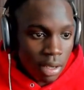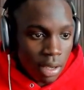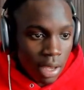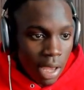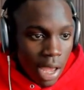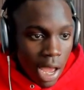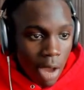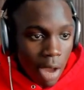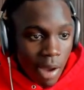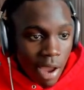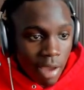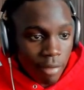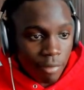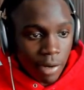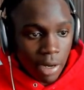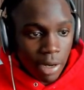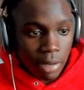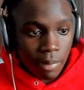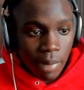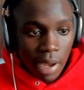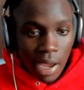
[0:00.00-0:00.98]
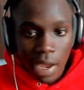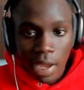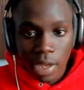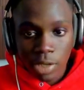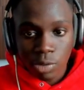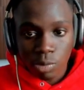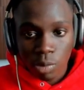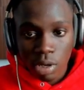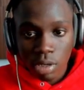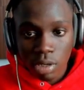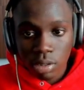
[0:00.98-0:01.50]
How I framed my ads
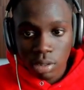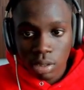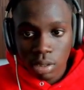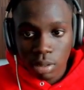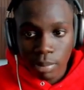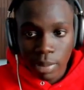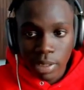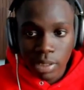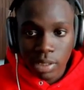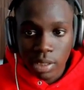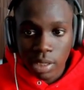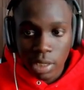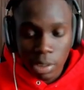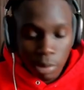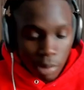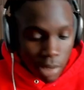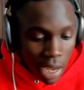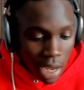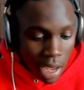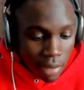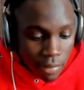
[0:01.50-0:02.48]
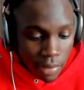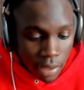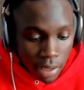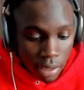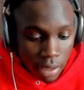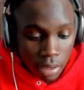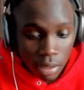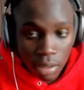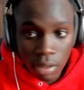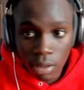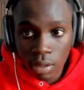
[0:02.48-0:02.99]
was basically you want to have
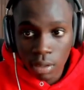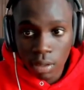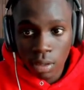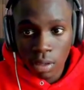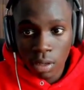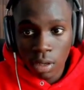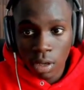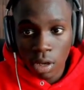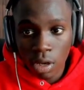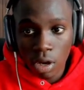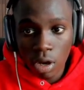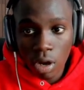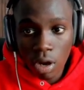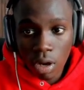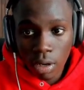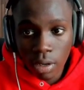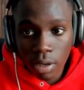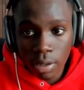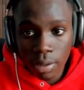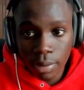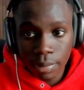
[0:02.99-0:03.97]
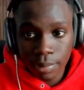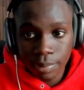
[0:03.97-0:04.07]
a hook